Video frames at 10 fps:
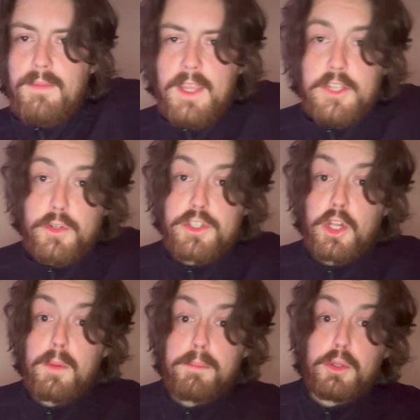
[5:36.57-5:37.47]
As a
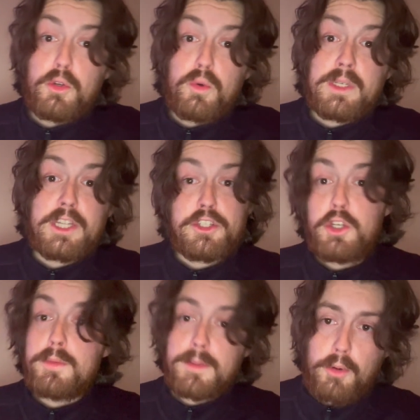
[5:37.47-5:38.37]
result, Blue
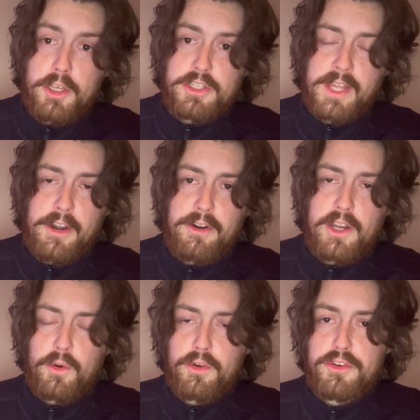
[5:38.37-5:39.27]
consumes the poison letter
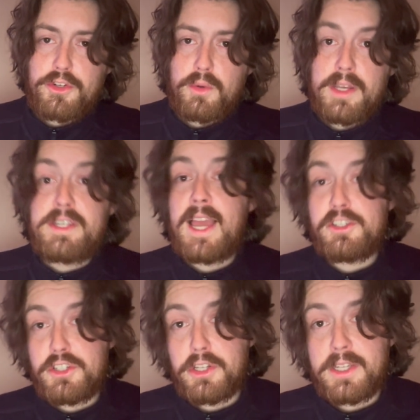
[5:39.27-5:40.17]
in order to
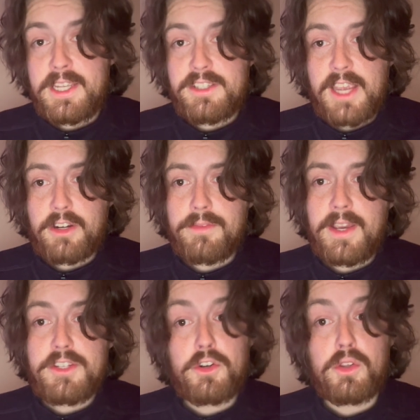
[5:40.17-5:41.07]
intentionally
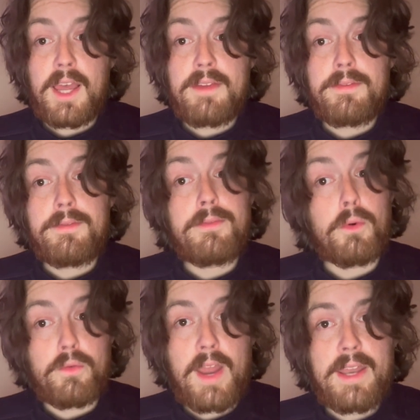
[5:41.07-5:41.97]
sacrifice her life
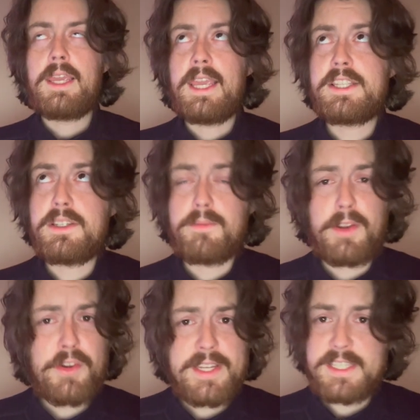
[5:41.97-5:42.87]
for Red. It's a
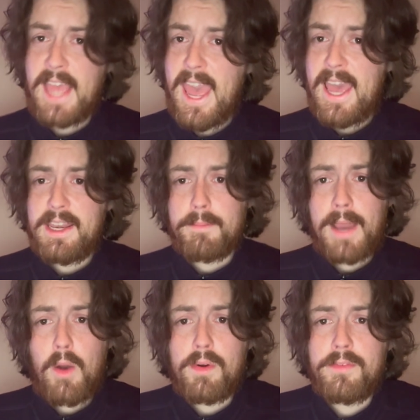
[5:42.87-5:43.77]
very sad and
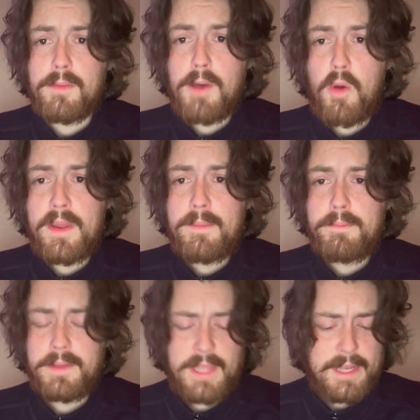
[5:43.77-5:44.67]
powerful
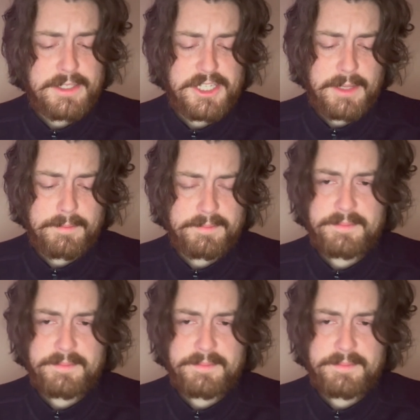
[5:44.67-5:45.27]
moment, but then some